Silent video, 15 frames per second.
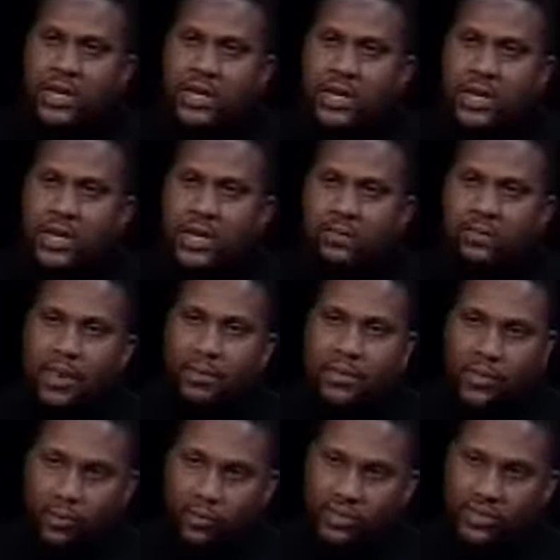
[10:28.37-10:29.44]
Um, I'm
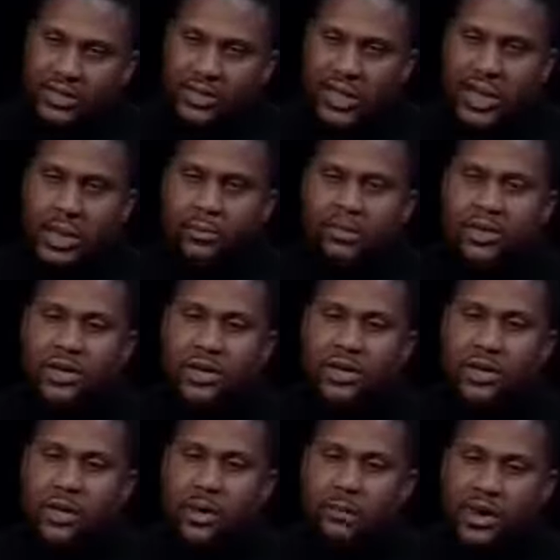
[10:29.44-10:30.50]
humorous at times,
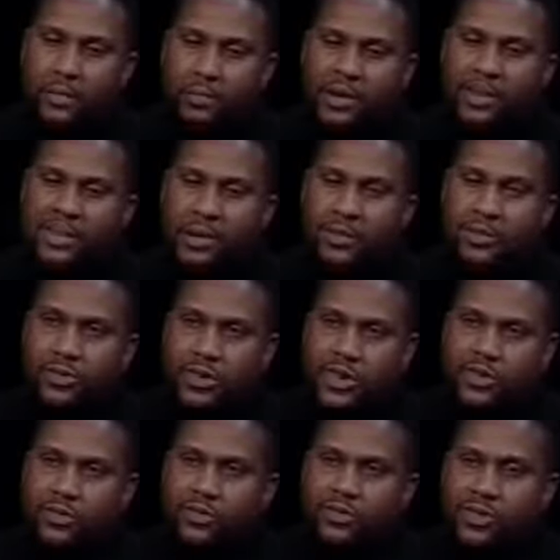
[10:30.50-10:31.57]
uh, but I really deal with
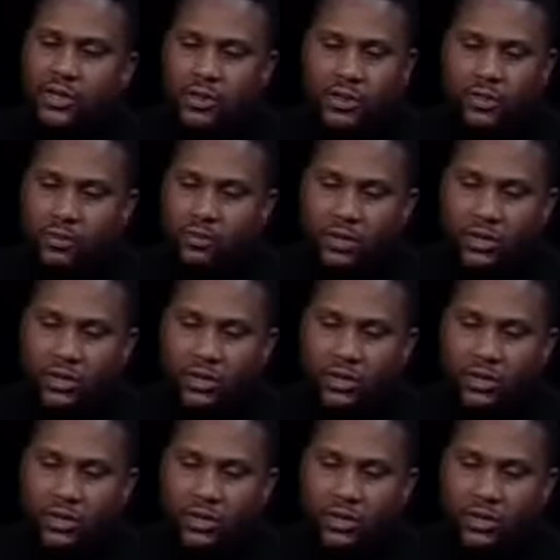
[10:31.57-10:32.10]
issues, that, uh,